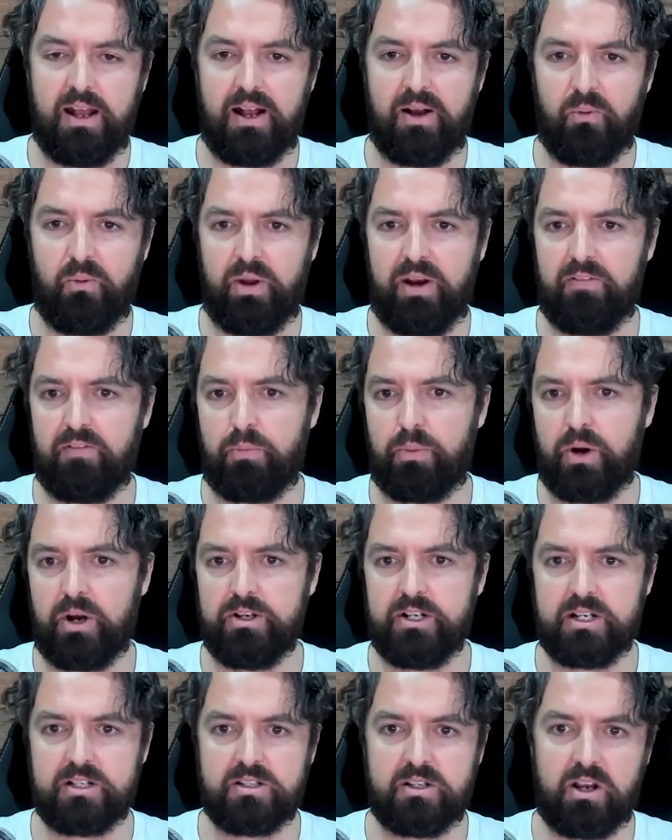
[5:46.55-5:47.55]
whenever
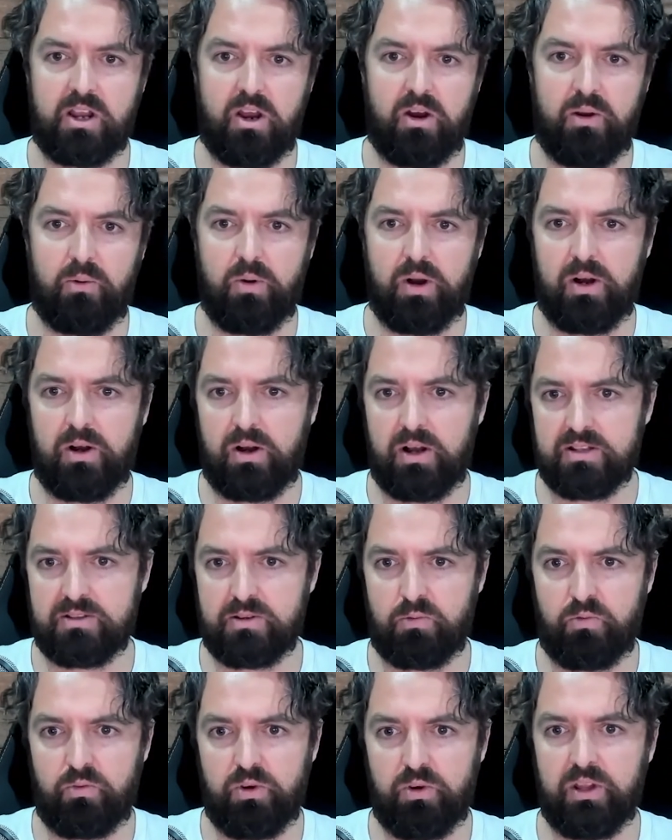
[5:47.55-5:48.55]
projects are going well,
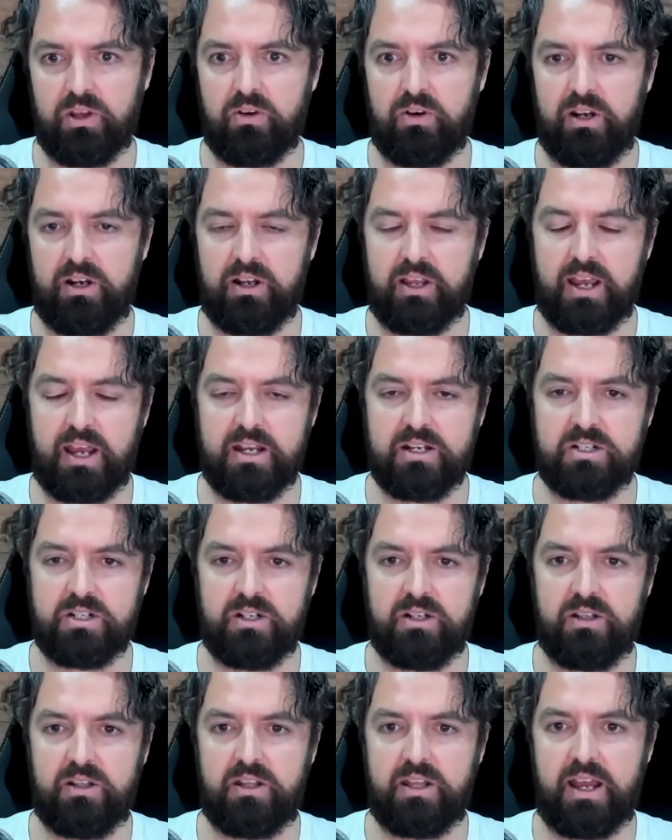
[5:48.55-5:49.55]
it's a really good
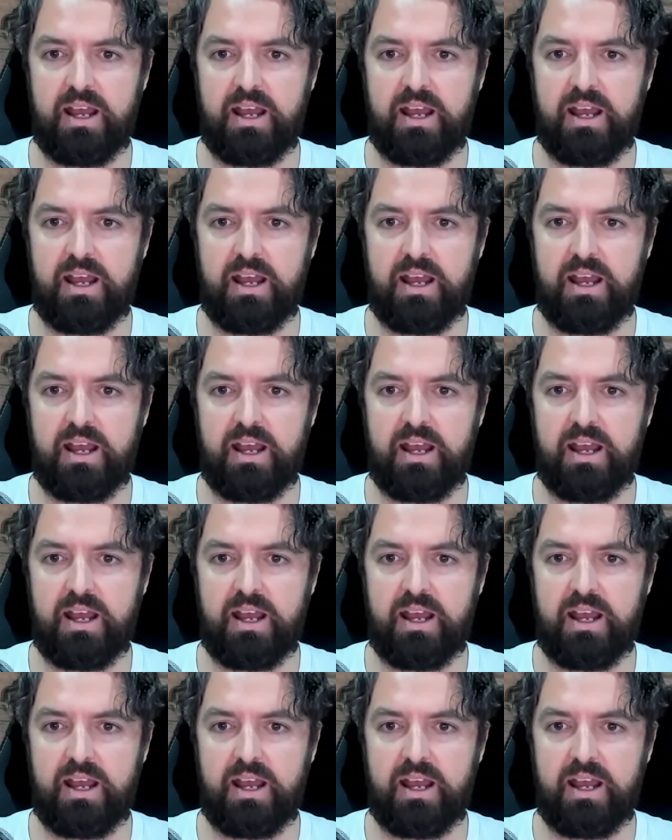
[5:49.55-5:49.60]
indication